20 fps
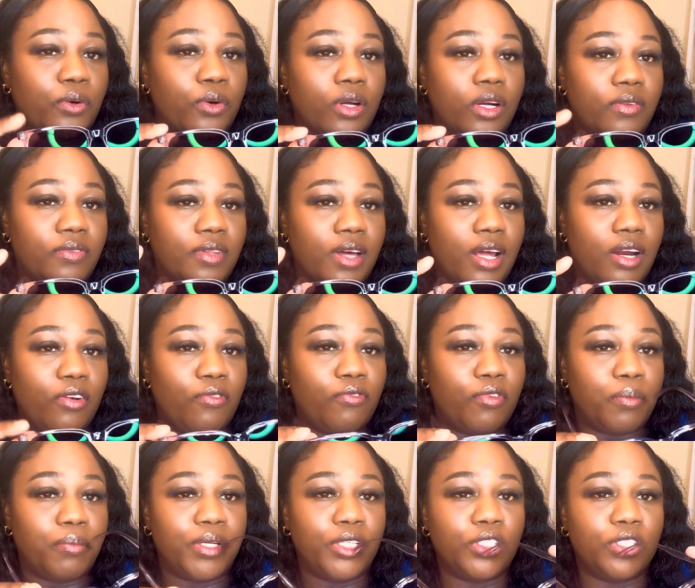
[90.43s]
all of that
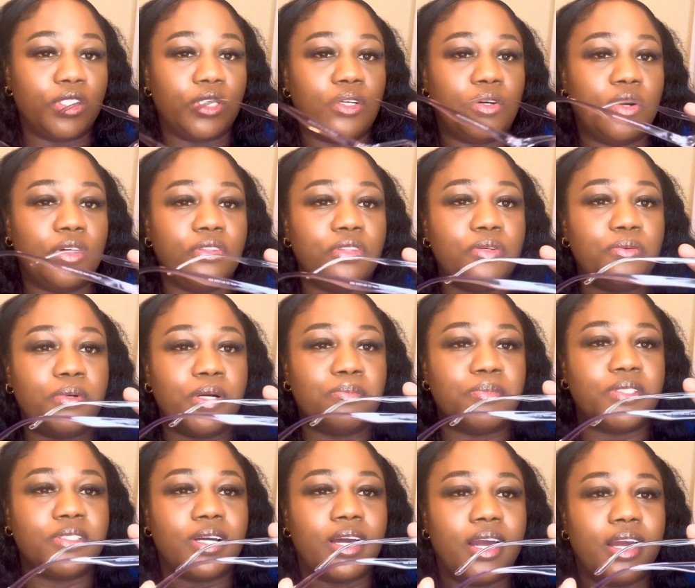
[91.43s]
information on the
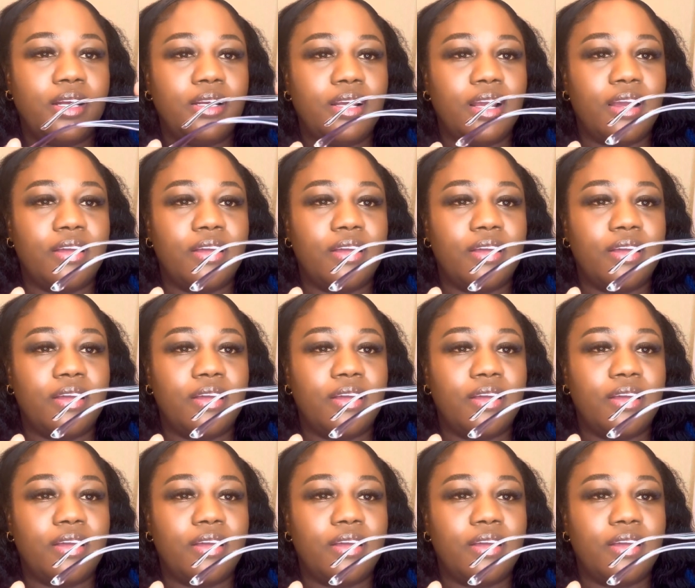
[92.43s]
website